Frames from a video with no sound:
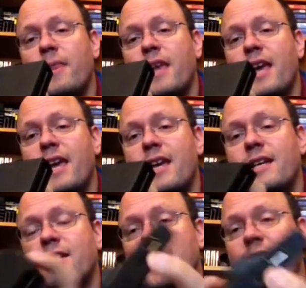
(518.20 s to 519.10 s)

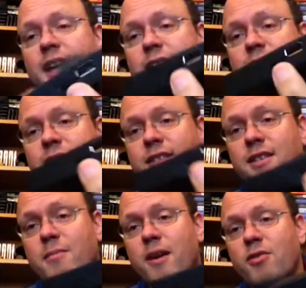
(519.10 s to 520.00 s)
It has
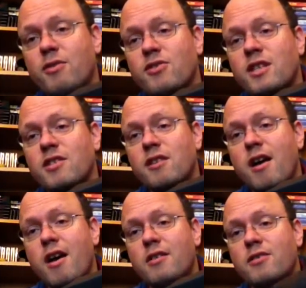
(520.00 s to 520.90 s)
a micro SD
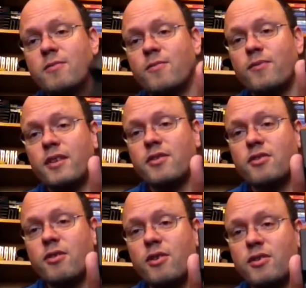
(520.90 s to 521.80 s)
slot,
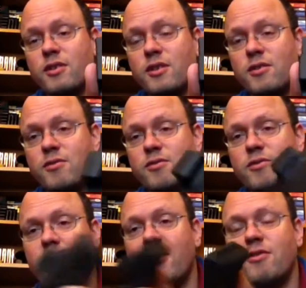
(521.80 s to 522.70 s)
so you can use
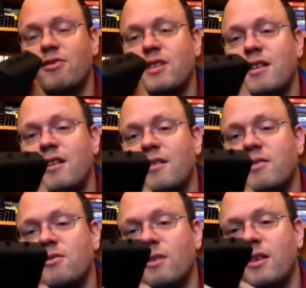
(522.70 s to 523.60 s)
micro SD
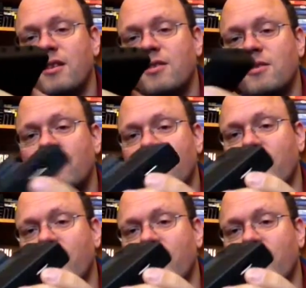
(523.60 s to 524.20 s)
cards with it.